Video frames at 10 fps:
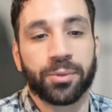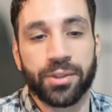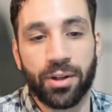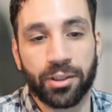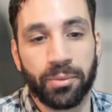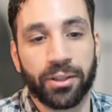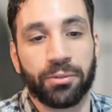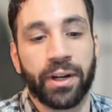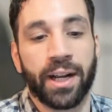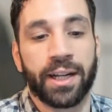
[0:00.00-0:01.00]
We talked about the
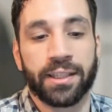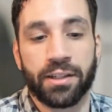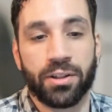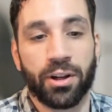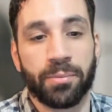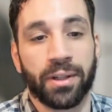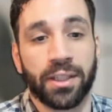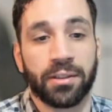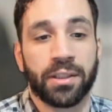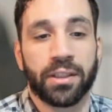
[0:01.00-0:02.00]
rate hikes. Let's talk about
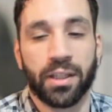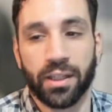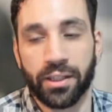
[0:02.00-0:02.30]
the